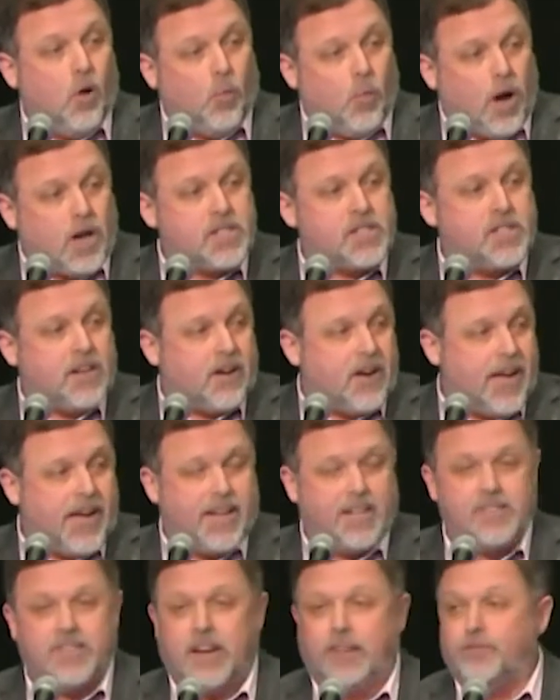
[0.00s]
wash their
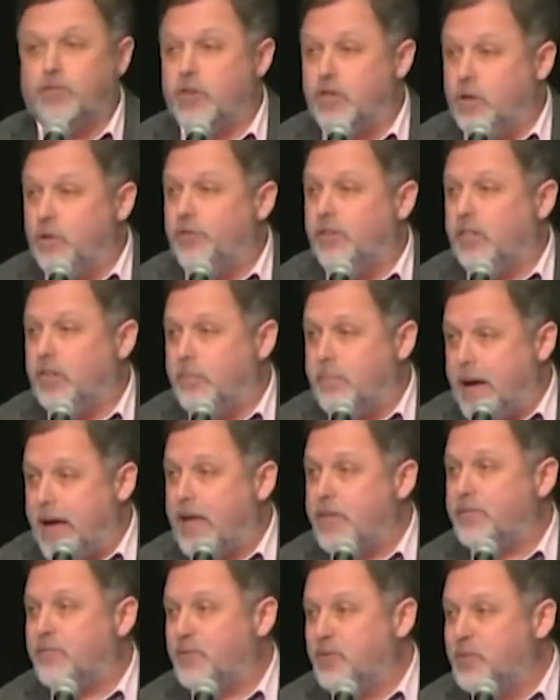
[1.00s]
hands after using the
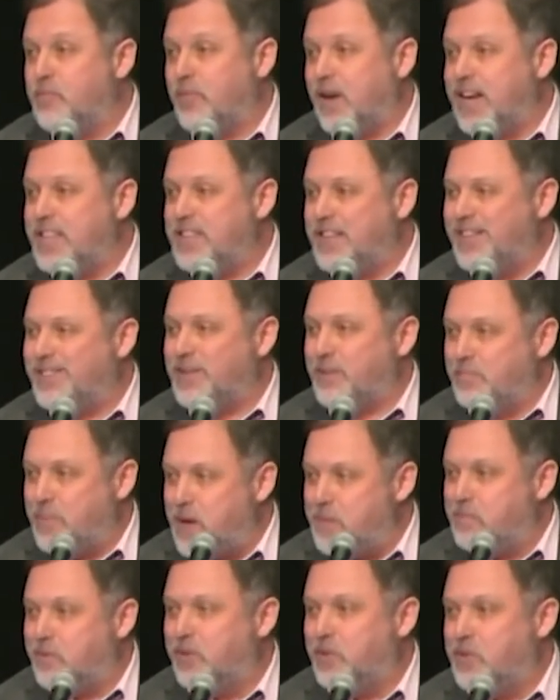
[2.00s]
bathroom, right? These are
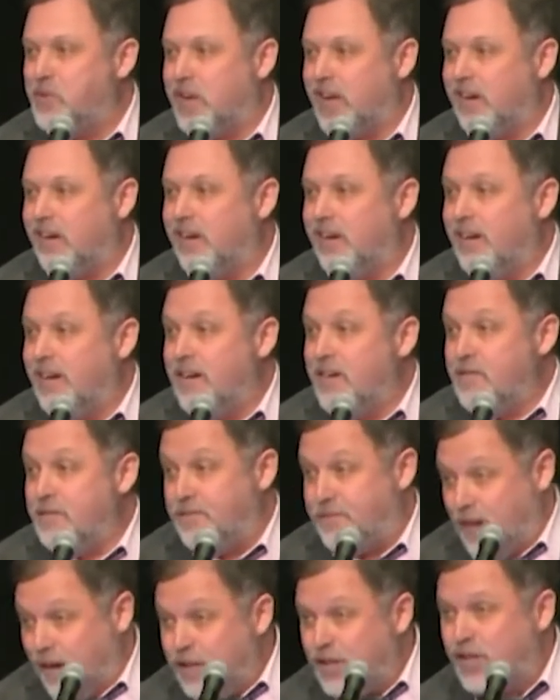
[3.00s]
people who can
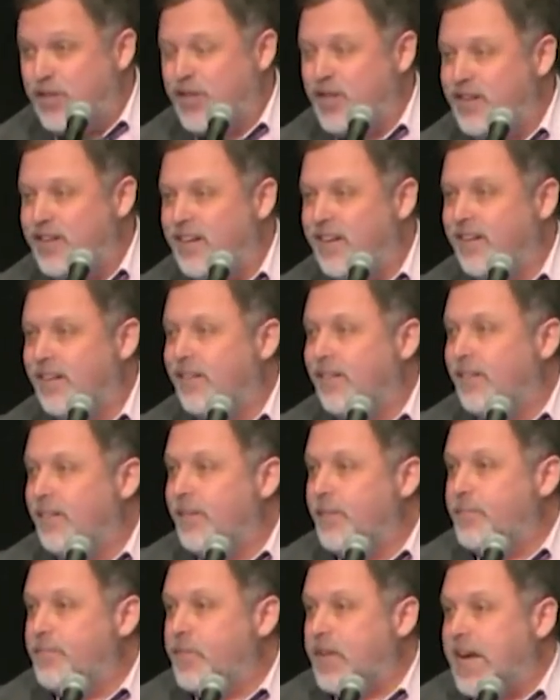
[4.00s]
function,
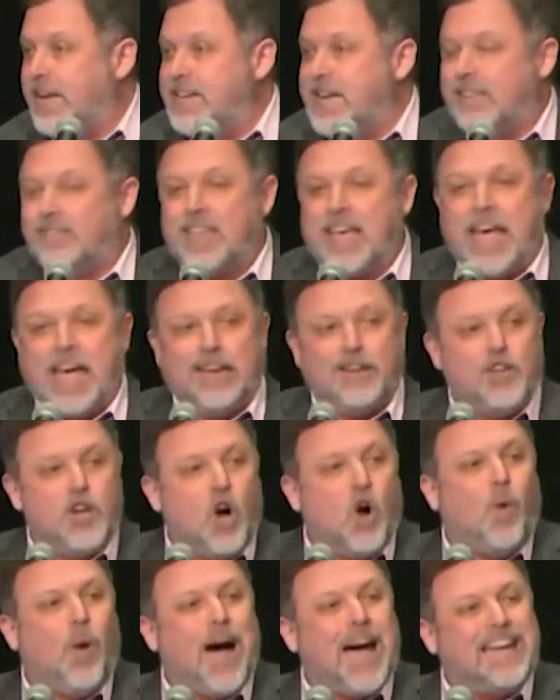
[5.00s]
and yet they had
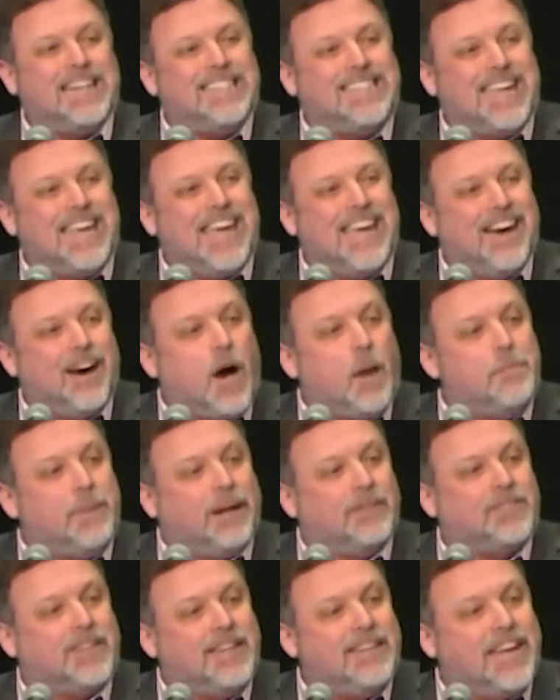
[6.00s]
no idea
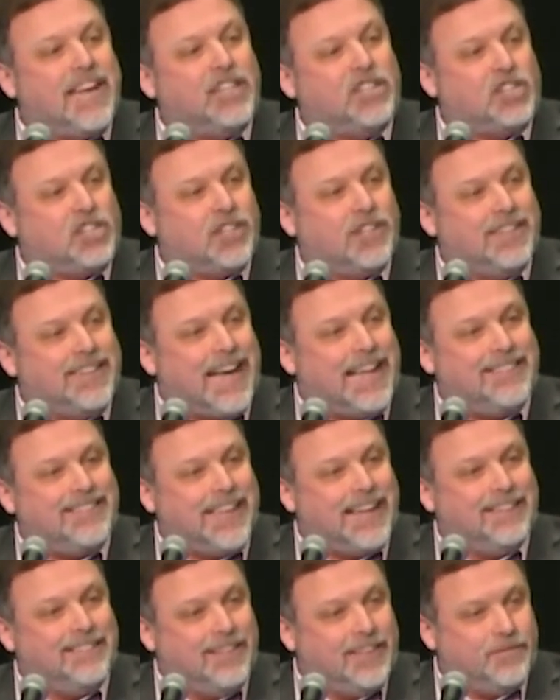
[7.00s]
about the nation that
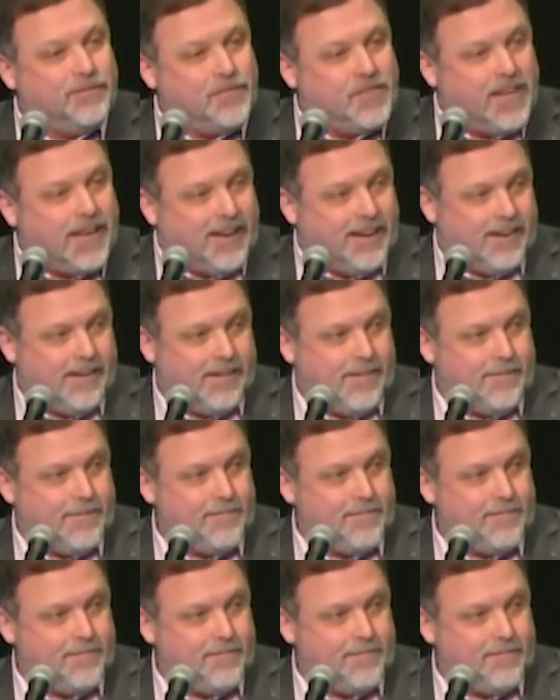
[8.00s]
they lived in.